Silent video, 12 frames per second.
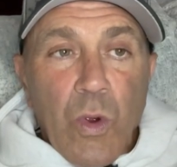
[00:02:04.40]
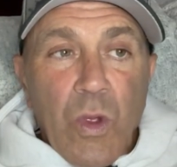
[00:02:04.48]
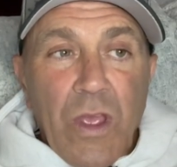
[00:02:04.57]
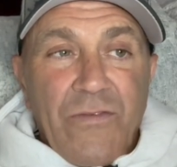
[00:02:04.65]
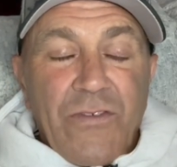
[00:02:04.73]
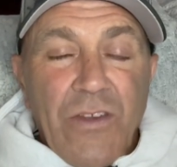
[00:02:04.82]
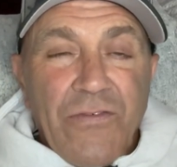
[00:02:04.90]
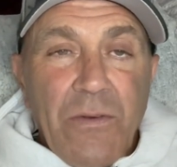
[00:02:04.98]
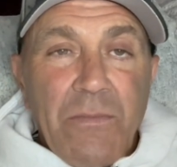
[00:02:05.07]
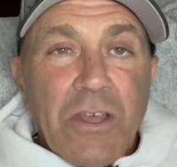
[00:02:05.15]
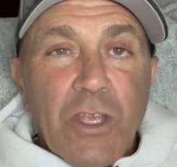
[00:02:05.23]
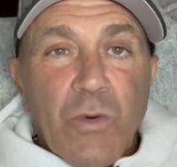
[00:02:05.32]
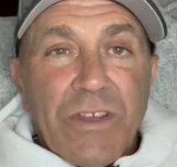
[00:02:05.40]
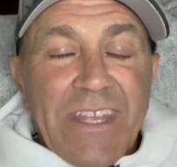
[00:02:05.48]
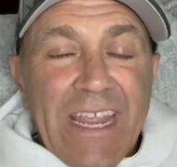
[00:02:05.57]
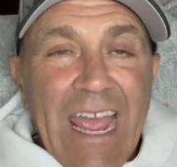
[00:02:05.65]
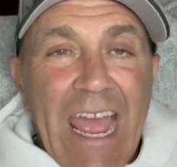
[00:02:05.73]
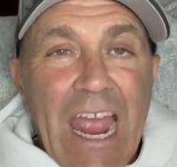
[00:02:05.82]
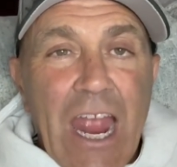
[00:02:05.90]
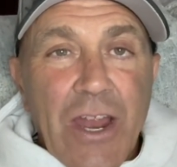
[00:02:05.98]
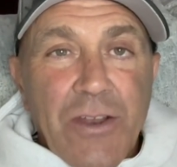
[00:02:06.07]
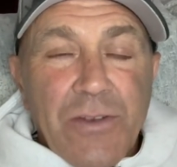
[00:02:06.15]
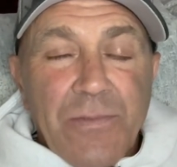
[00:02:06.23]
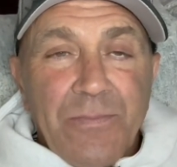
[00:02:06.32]
if you're familiar with the
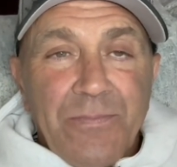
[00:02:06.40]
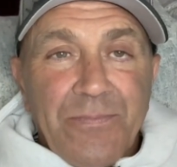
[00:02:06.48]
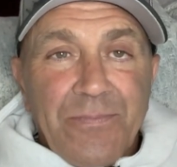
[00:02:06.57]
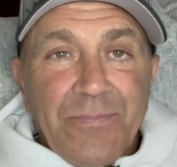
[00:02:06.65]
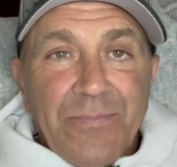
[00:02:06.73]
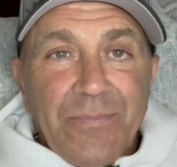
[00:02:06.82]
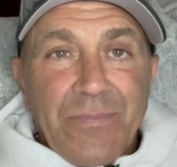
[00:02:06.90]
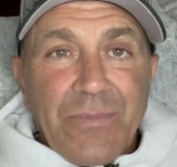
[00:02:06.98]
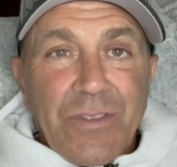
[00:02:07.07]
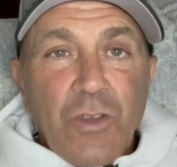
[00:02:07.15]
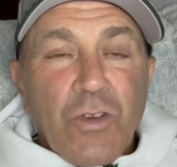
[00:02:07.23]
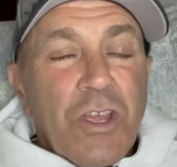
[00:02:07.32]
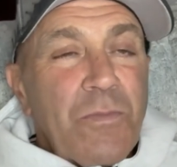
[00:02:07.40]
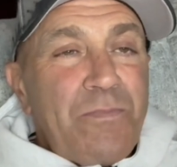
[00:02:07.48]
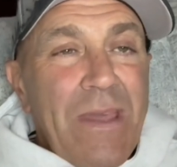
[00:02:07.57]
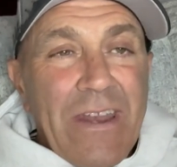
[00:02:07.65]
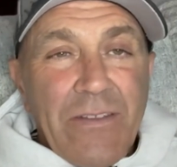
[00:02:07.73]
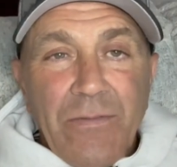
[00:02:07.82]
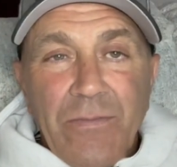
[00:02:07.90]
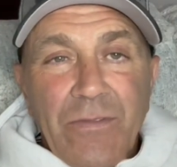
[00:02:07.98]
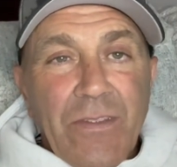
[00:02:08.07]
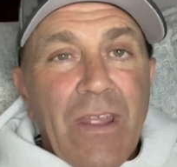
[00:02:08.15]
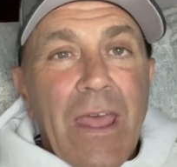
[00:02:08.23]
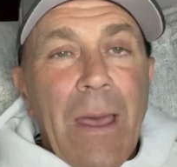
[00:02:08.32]
card, you could bet
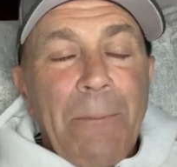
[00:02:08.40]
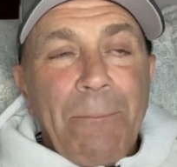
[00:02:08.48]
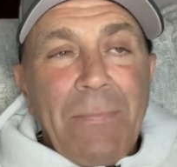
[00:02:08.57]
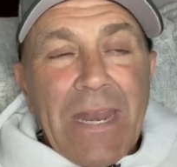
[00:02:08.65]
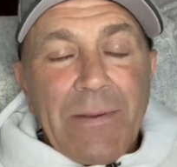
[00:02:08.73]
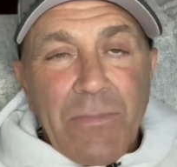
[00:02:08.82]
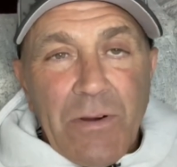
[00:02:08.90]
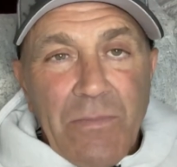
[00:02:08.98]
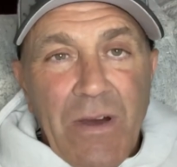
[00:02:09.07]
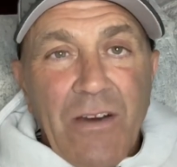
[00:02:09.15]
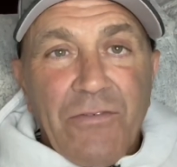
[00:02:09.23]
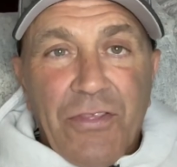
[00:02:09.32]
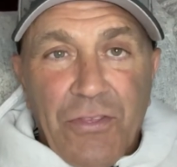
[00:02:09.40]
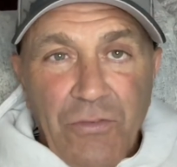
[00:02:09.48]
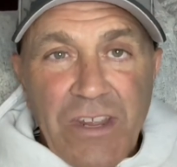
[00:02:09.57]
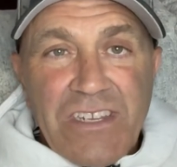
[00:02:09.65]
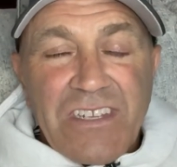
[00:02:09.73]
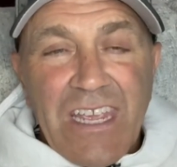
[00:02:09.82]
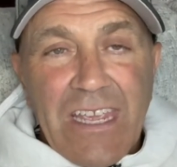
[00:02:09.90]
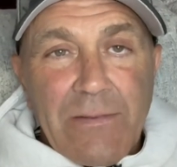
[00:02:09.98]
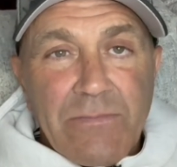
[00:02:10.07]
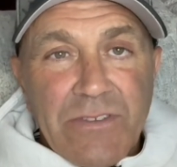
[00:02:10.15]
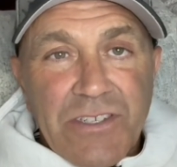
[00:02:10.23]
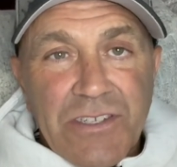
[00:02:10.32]
a minimum of 3
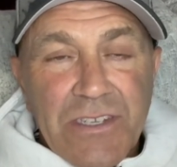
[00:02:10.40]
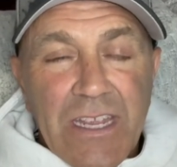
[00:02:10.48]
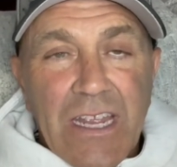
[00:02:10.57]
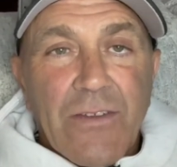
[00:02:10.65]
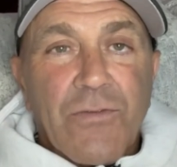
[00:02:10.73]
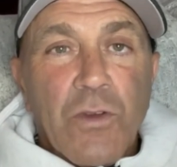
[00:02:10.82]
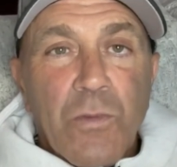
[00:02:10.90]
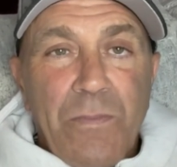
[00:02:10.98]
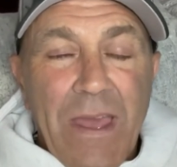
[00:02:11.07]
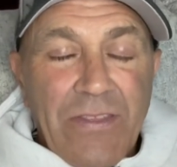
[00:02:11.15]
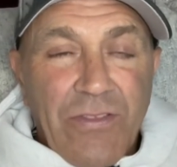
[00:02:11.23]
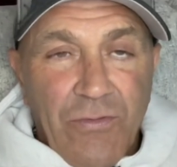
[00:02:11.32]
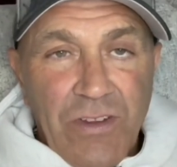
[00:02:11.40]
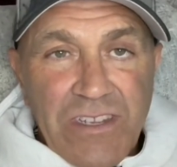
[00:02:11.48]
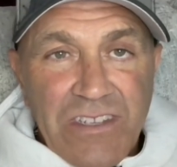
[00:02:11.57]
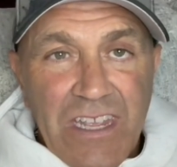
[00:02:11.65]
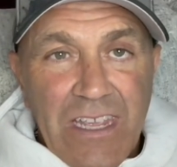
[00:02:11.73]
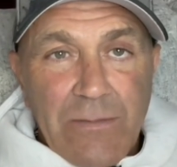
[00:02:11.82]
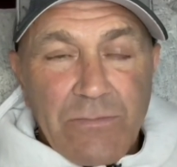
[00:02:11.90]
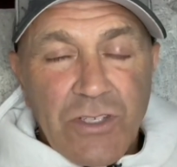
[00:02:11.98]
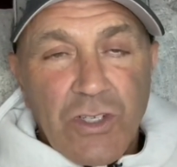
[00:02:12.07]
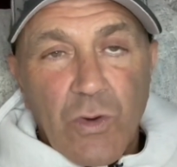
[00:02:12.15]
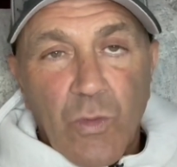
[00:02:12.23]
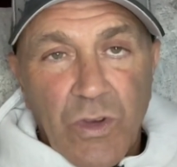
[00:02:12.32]
teams. And if you bet 3
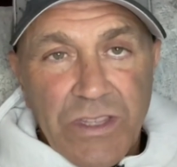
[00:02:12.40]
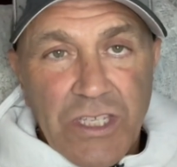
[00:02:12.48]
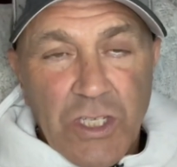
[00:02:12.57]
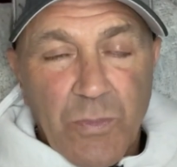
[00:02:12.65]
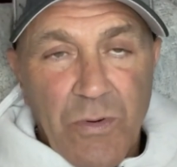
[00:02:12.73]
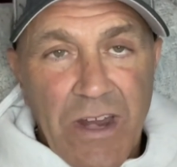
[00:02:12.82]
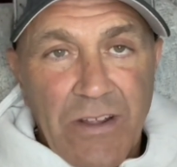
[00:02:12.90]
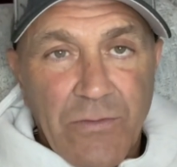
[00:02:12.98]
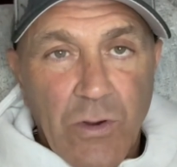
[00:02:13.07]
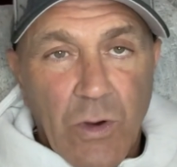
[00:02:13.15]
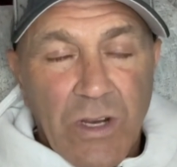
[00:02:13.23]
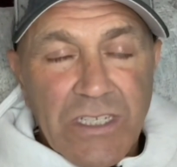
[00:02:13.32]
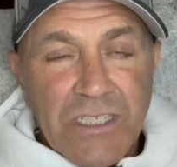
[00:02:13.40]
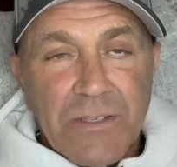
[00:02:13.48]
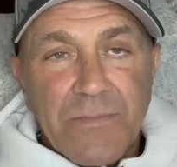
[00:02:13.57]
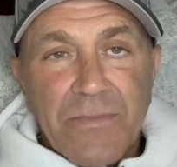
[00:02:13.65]
teams with the spread, of course,